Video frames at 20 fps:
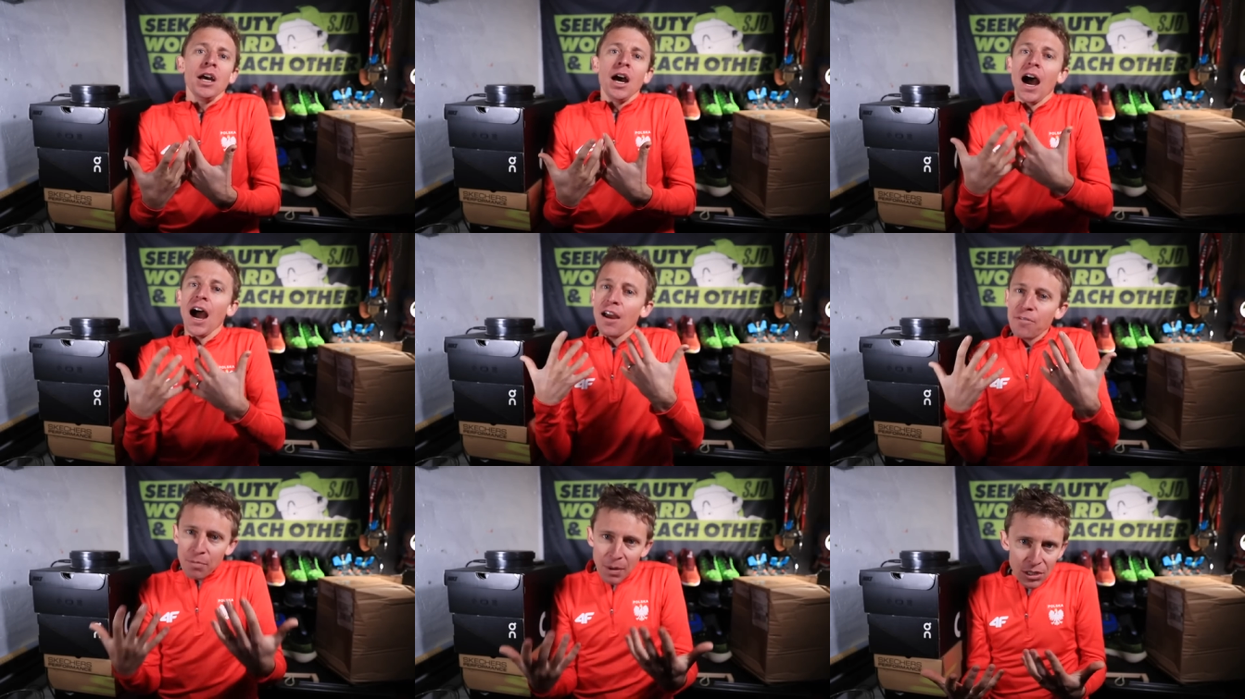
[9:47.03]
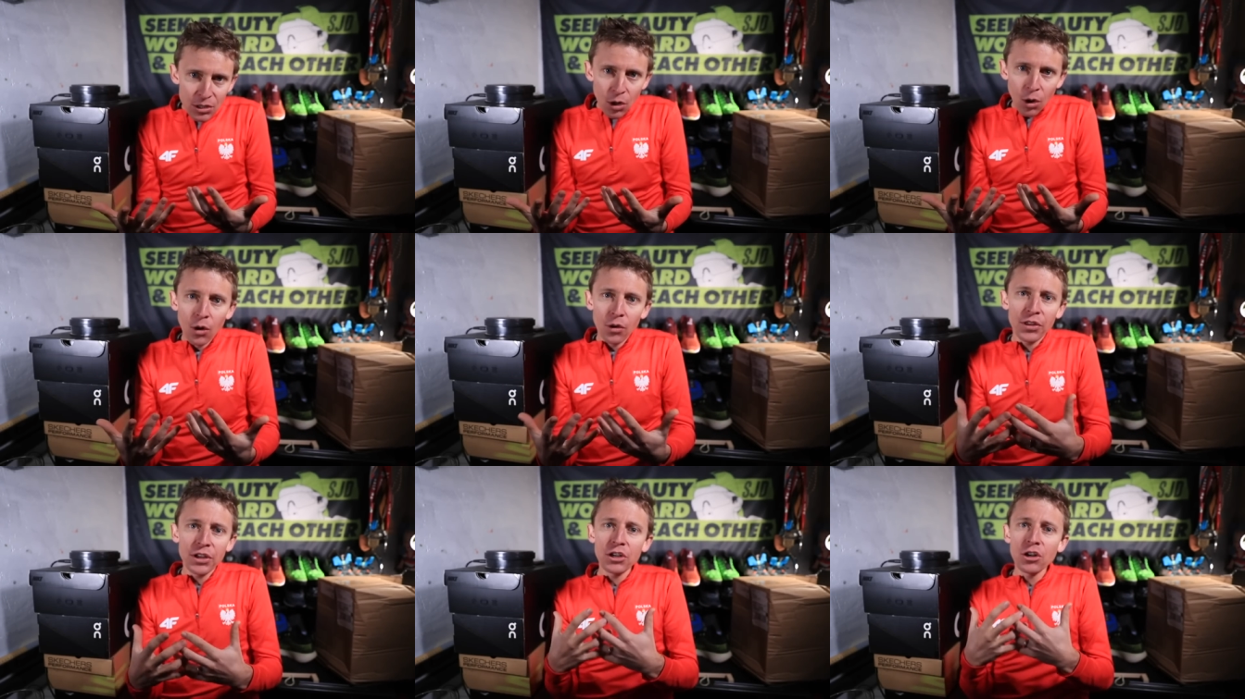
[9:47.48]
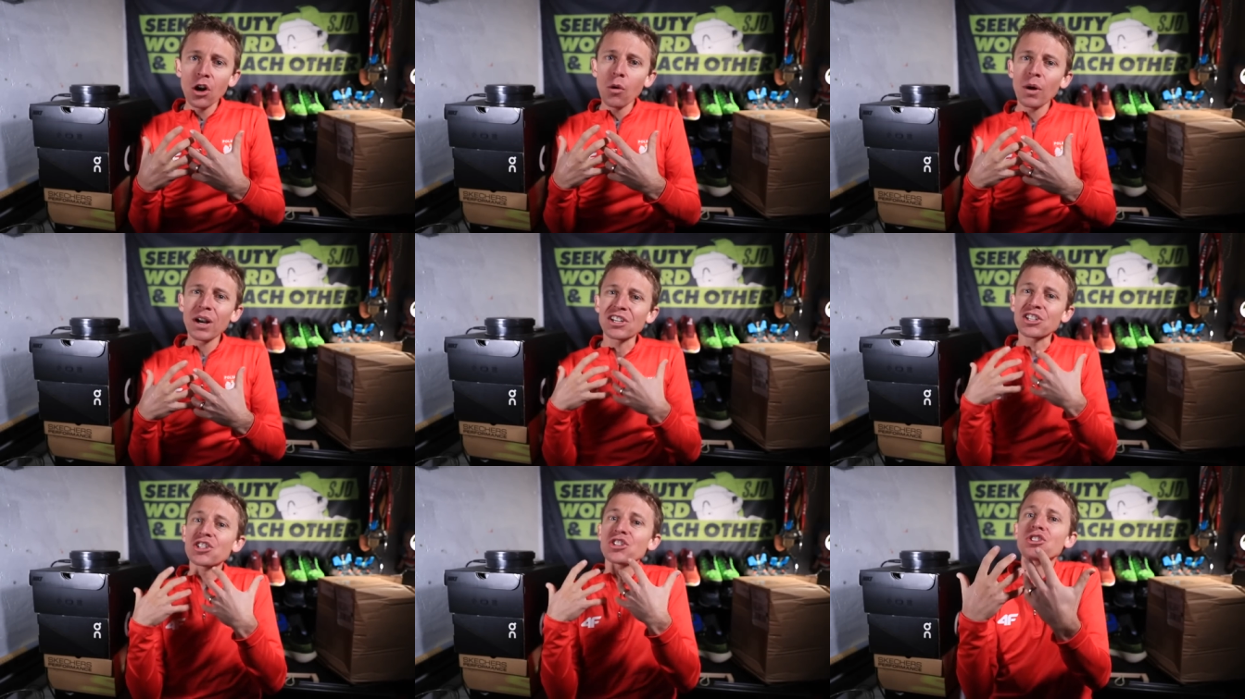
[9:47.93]
I've been told that you don't
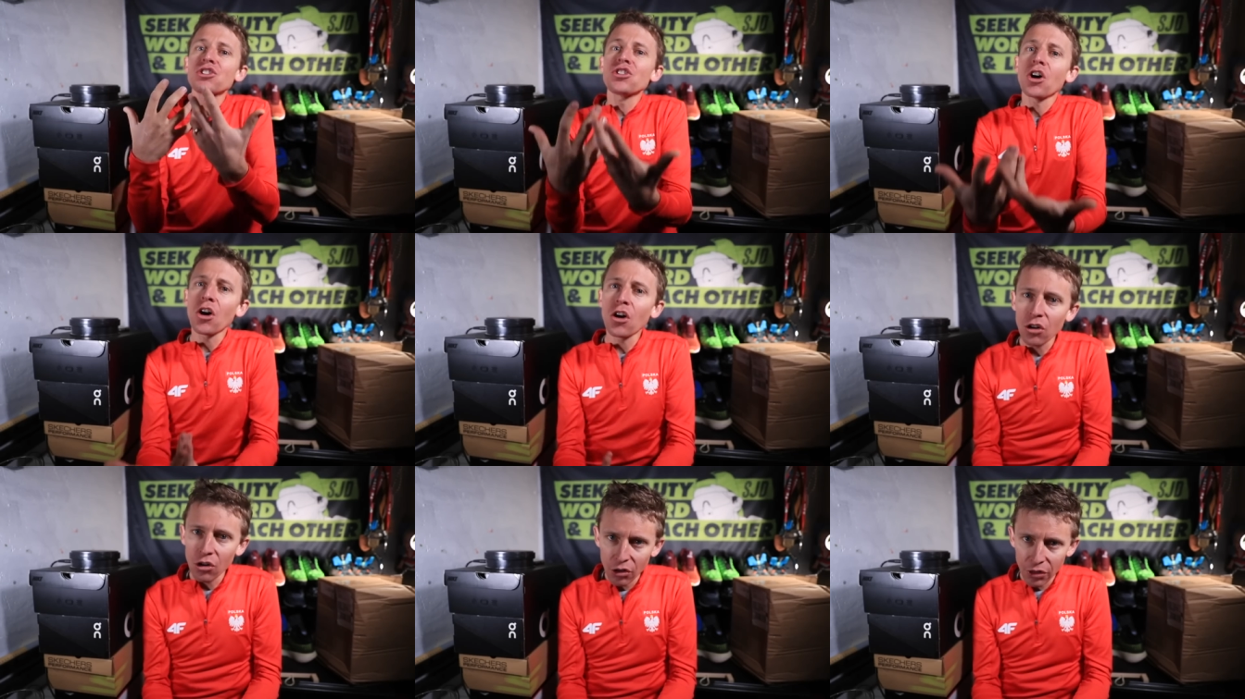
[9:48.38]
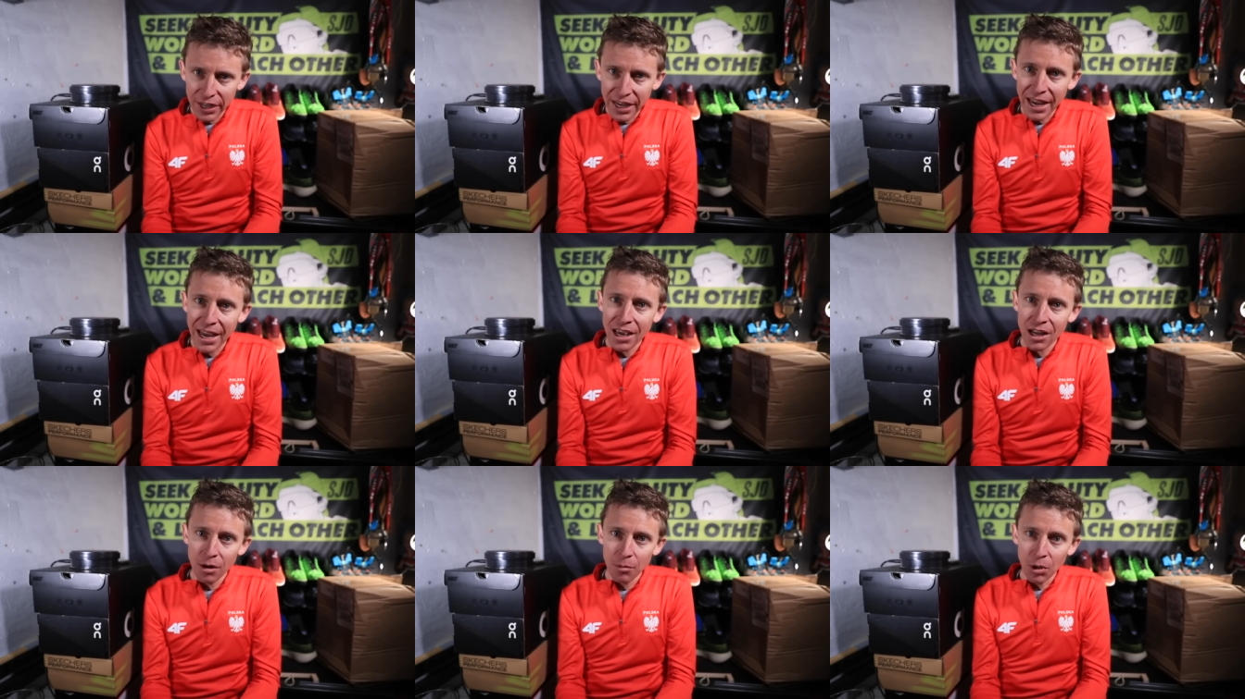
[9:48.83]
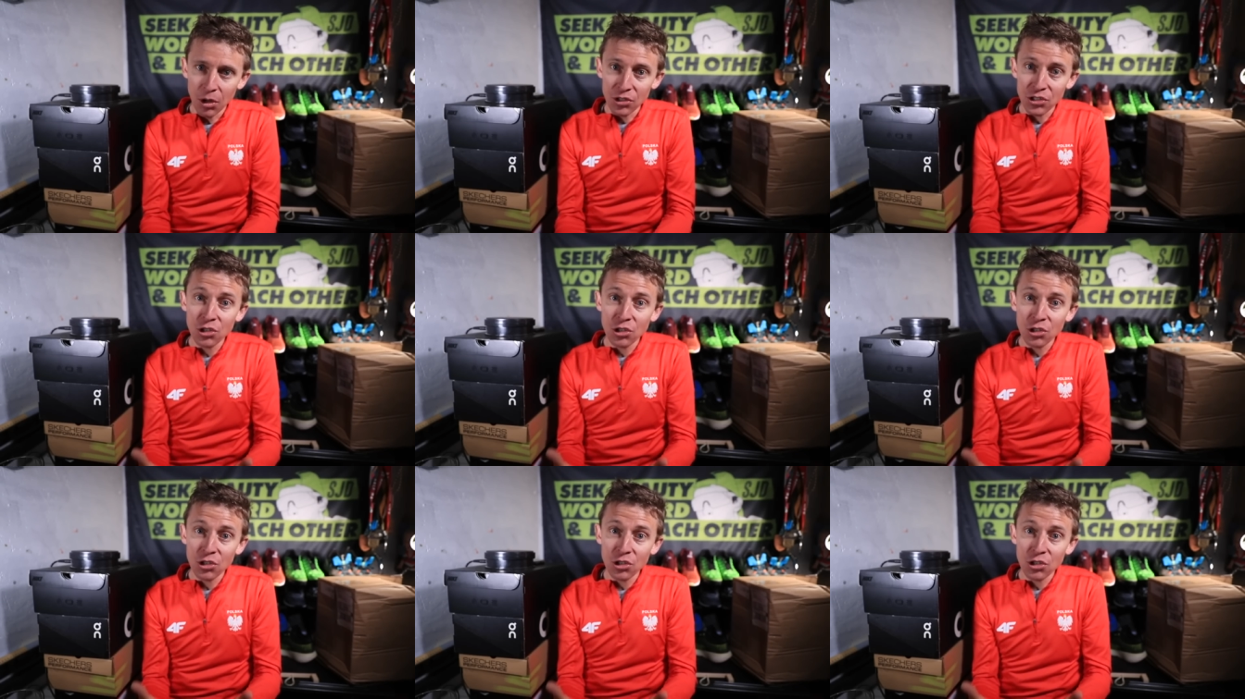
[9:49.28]
want to startle the animal.